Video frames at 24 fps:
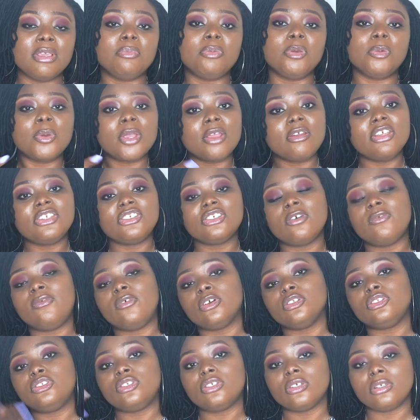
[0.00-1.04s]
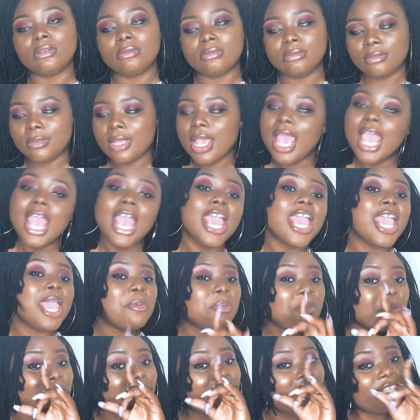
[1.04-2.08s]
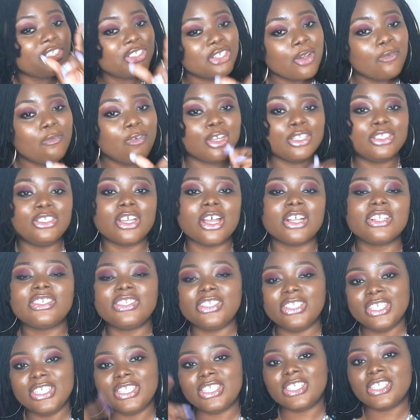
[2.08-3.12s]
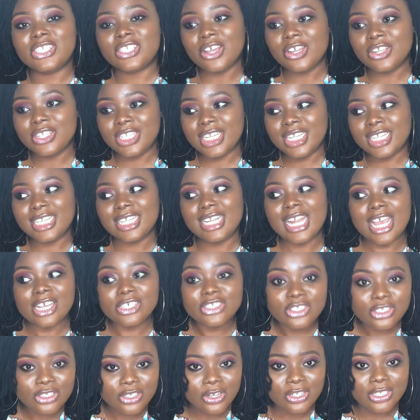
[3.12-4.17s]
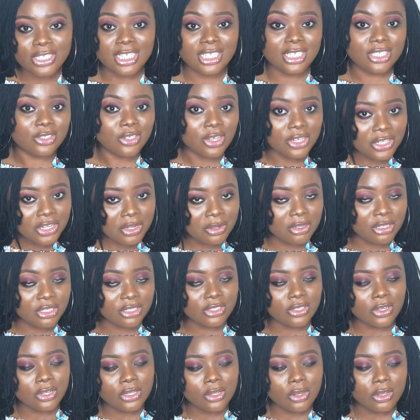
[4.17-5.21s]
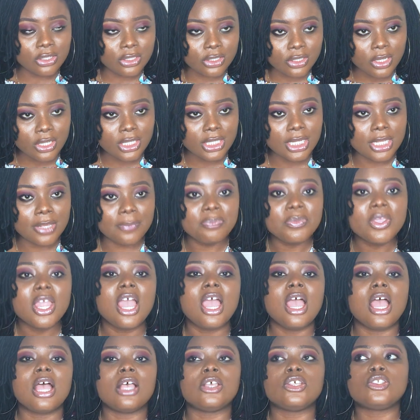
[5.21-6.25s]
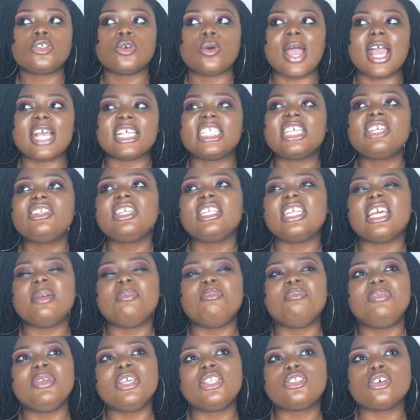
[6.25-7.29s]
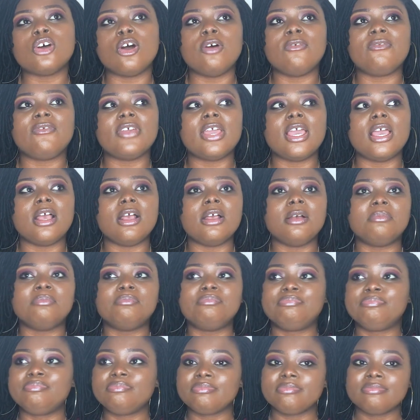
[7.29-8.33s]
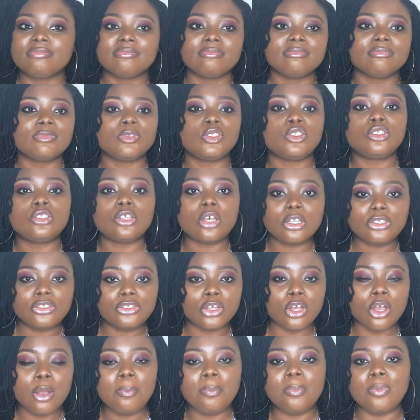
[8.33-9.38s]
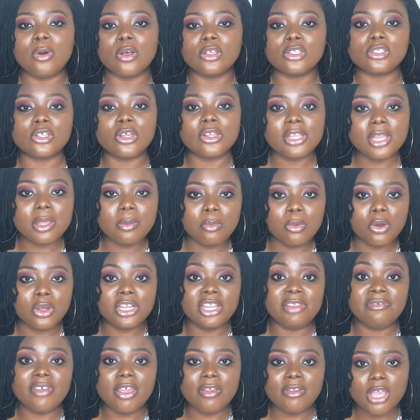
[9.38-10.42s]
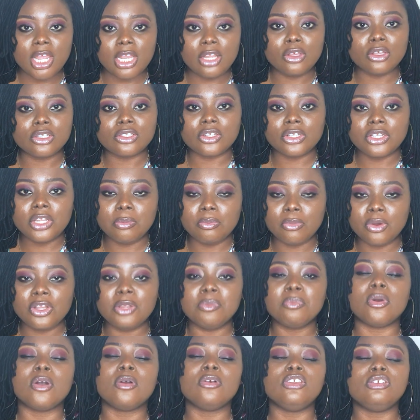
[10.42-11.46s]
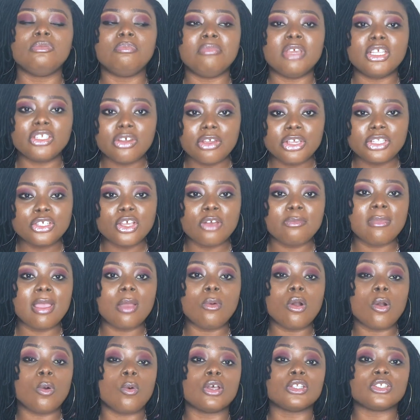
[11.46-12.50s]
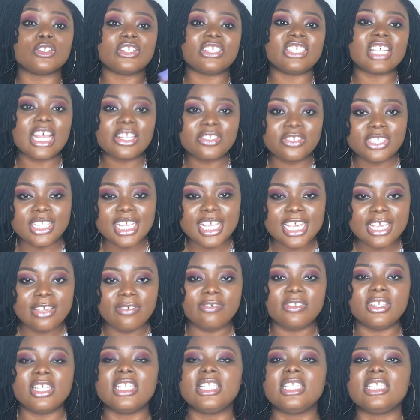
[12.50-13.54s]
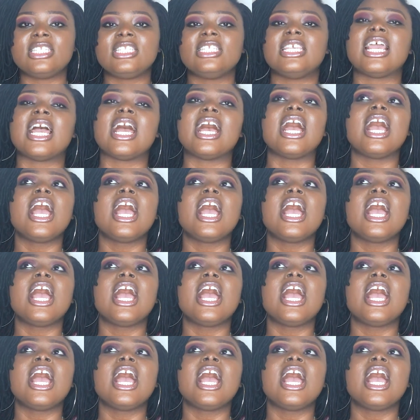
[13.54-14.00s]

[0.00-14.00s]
preparation for church the next Sunday, on Sunday. So I still did a bit of touch up on Sunday morning, very early on Sunday morning, but majority of my work was on Saturday evenings. Yeah,